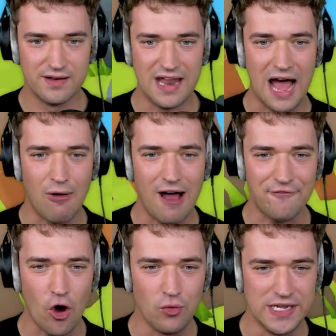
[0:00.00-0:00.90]
Now I've
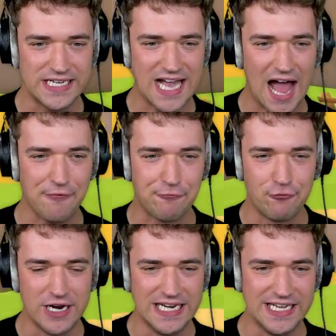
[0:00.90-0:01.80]
only got
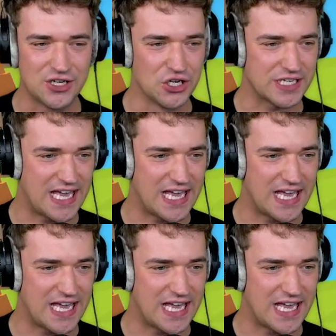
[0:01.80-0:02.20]
really good